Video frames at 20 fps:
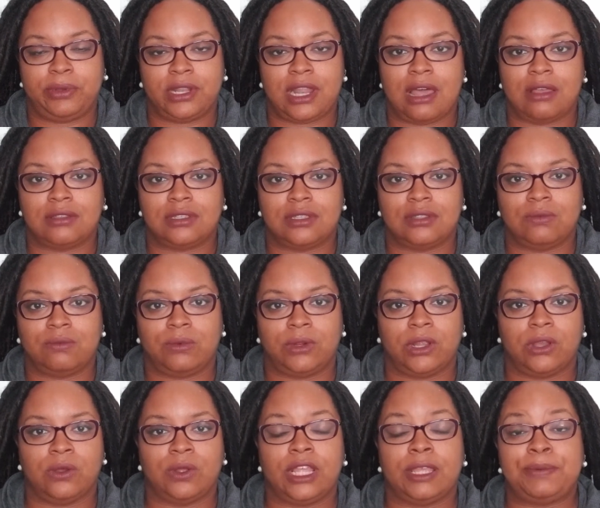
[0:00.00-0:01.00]
out to the
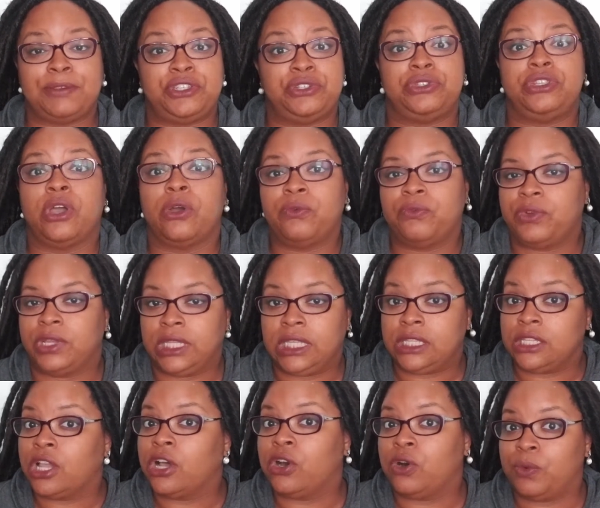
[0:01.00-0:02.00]
world, but you don't really
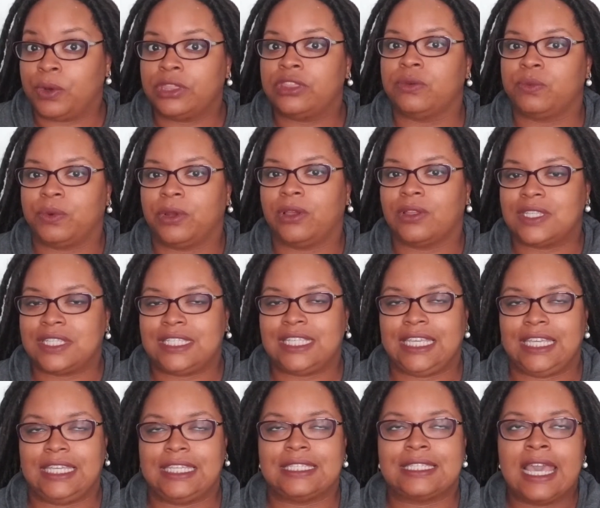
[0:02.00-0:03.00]
know what the world
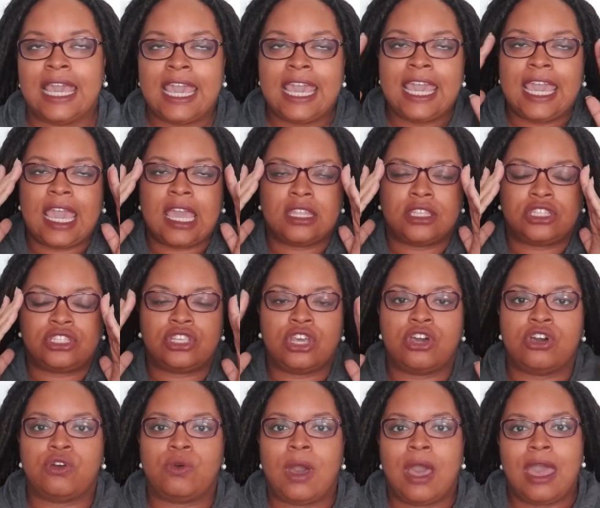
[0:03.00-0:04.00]
sees. And
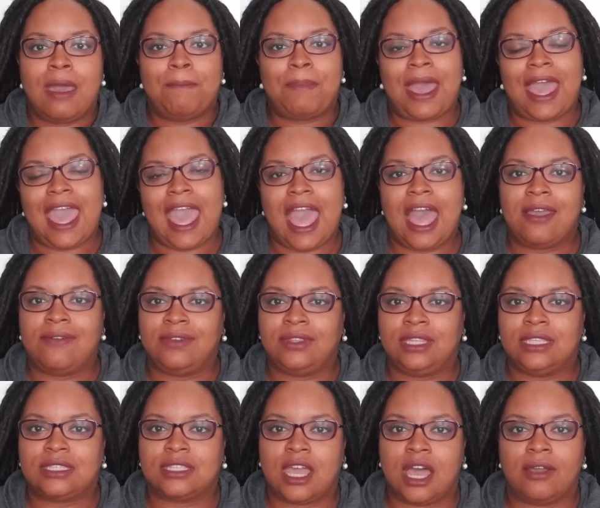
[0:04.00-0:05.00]
so by having
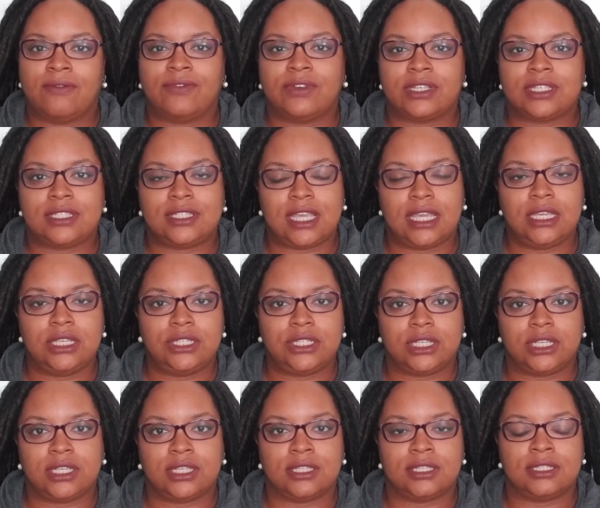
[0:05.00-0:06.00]
these
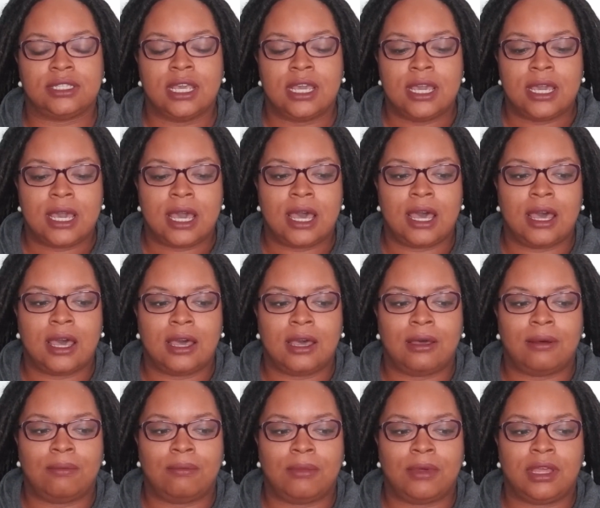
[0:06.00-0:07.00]
conversations,
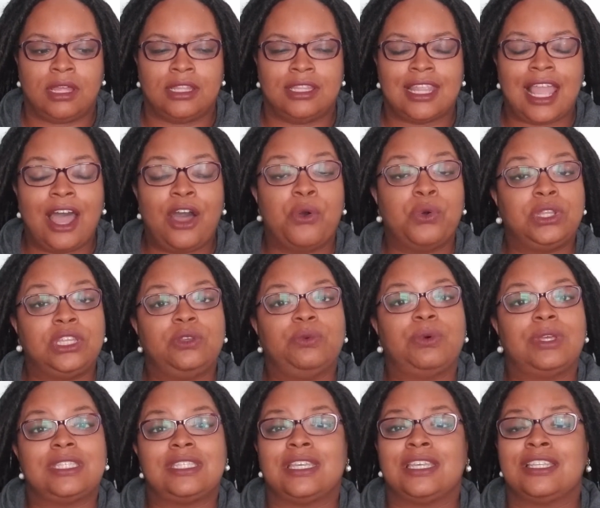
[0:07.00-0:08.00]
not only
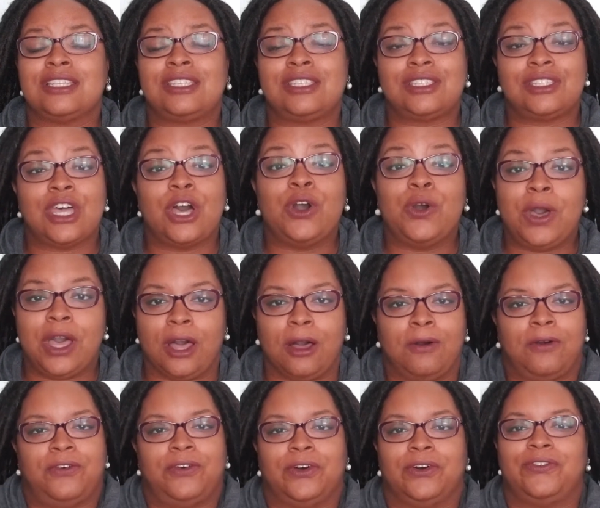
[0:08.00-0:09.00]
was it so
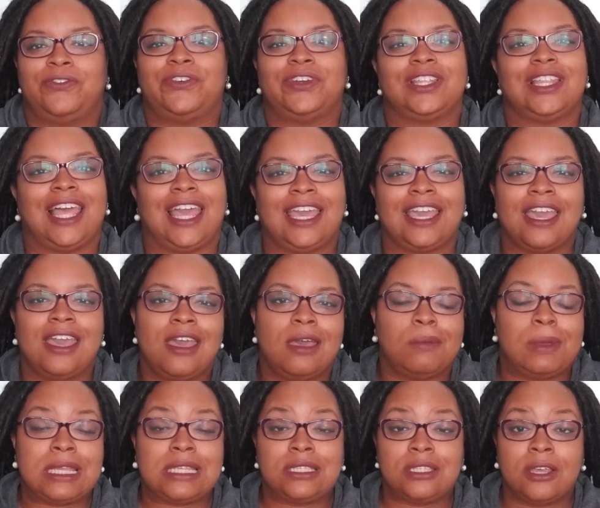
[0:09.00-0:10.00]
helpful for like
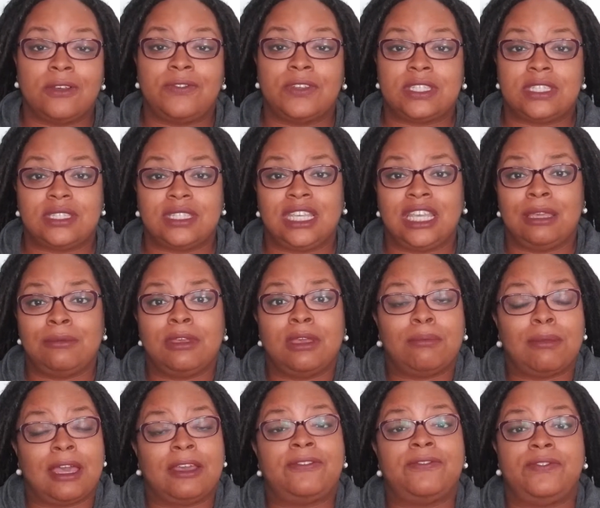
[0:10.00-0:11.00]
my self-esteem and
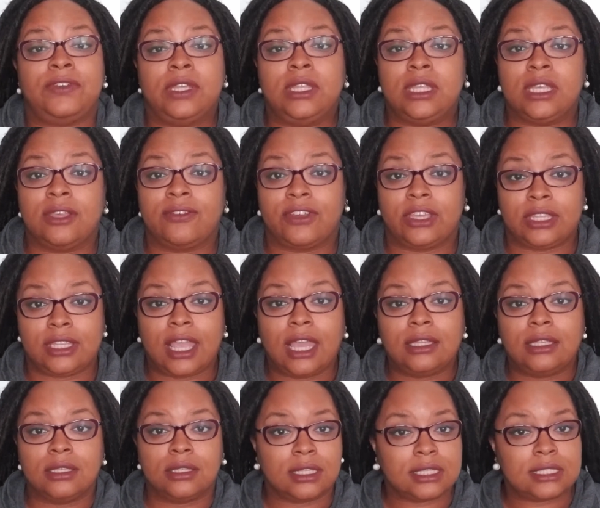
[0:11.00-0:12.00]
my feeling of
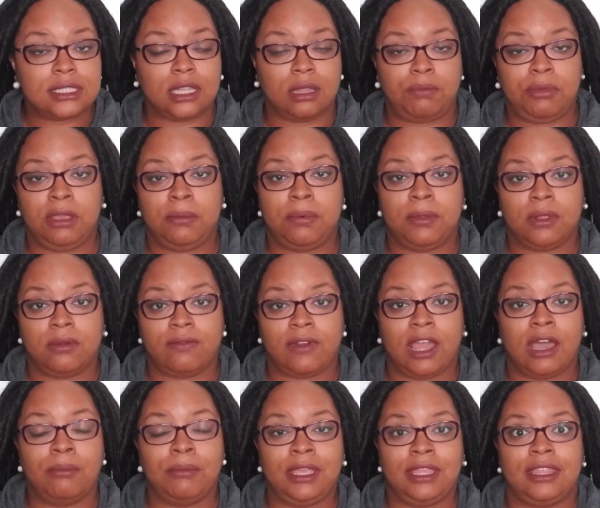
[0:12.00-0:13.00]
connectedness to the people
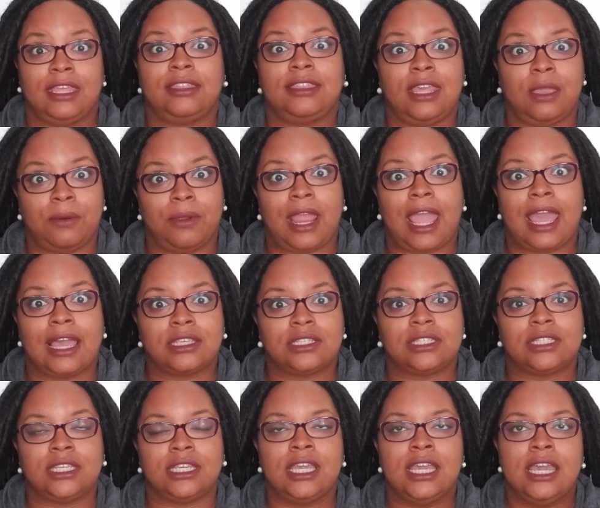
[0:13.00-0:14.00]
around me, that they were
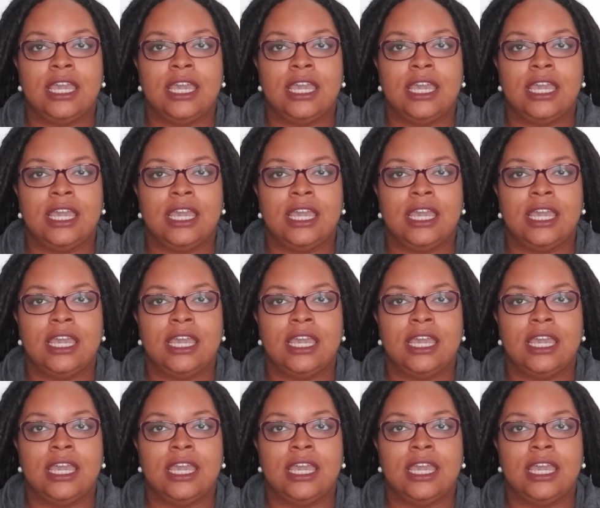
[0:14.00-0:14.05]
actually